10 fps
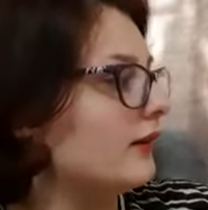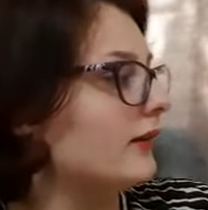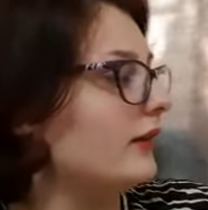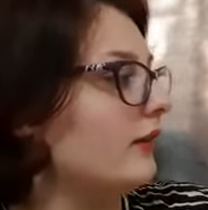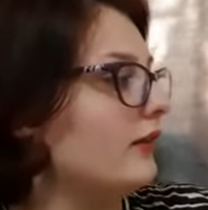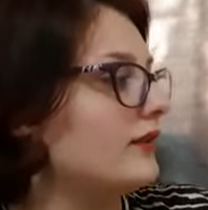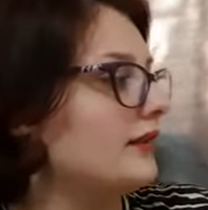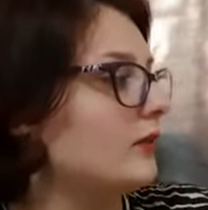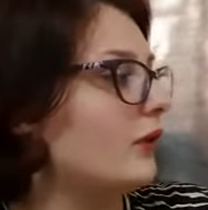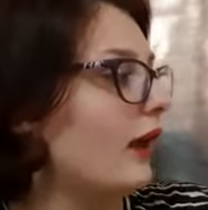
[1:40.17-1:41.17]
Yelled the
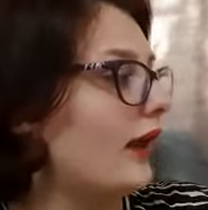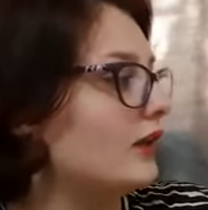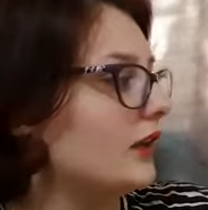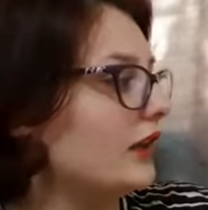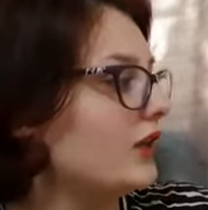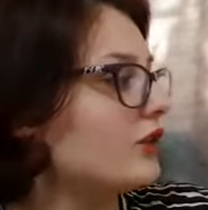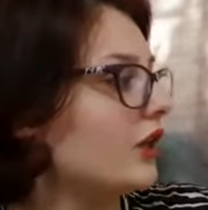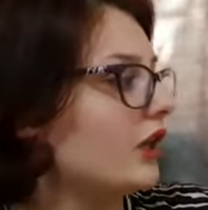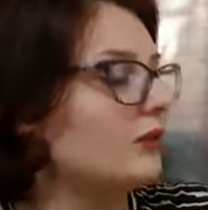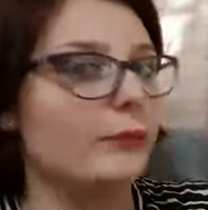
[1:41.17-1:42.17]
zebra, and he
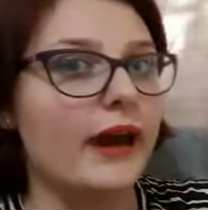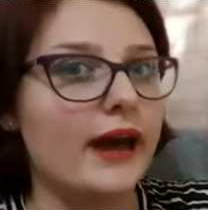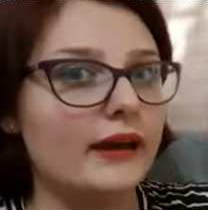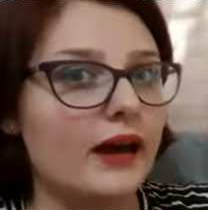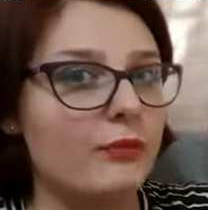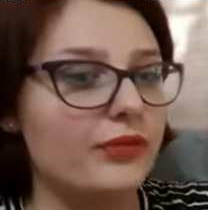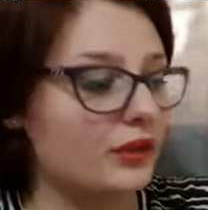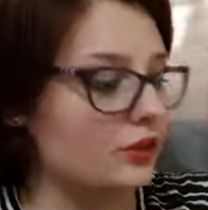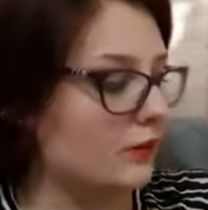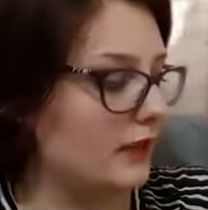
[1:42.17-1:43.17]
shot back up the
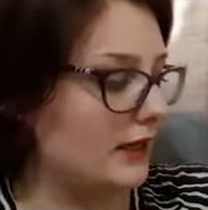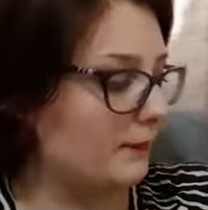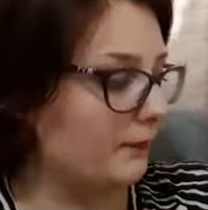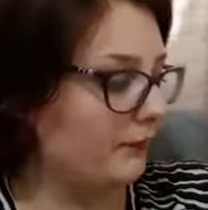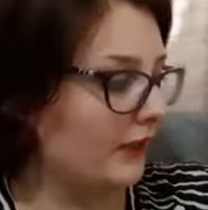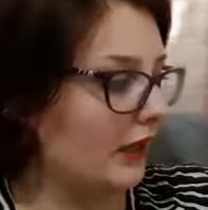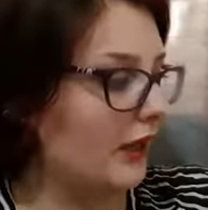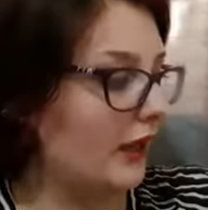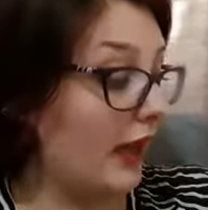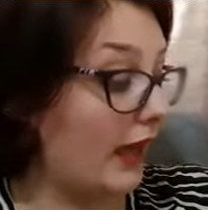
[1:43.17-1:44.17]
tree.
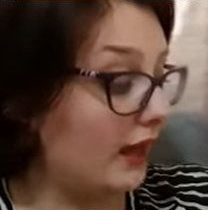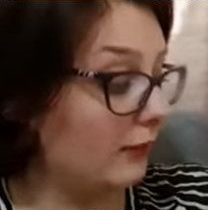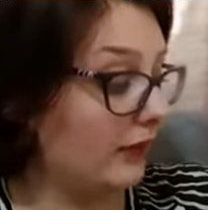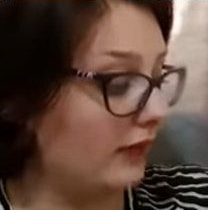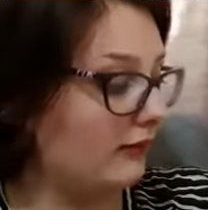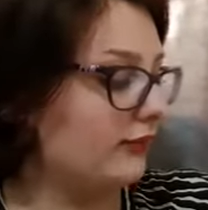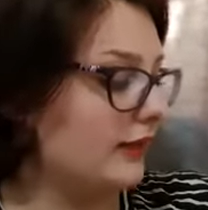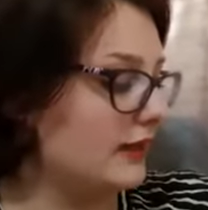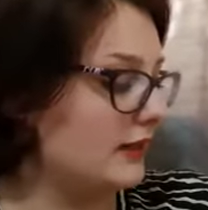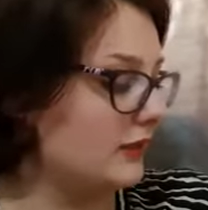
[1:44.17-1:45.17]
Albie
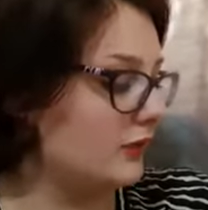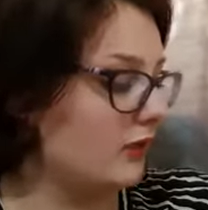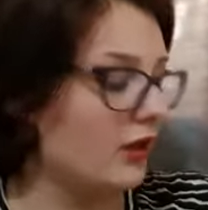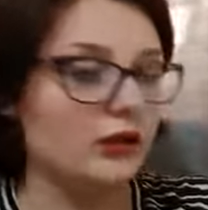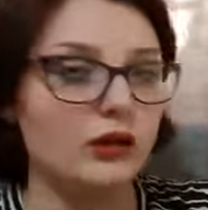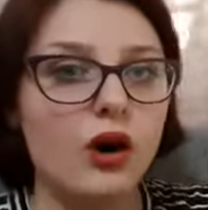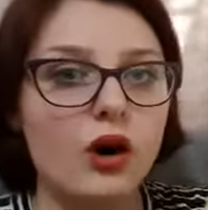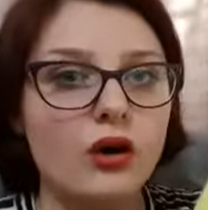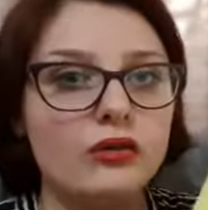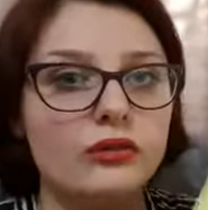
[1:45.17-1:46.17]
fled into the
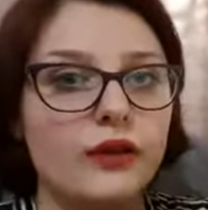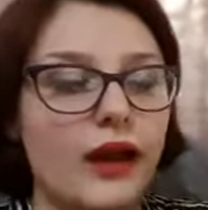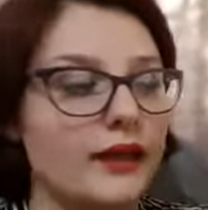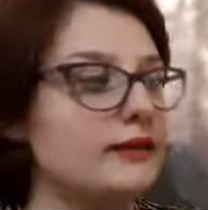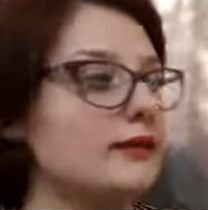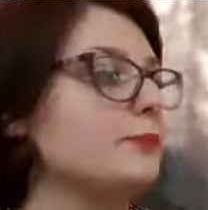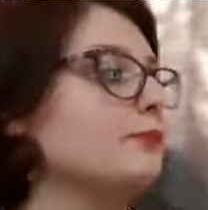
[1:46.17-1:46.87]
long grass.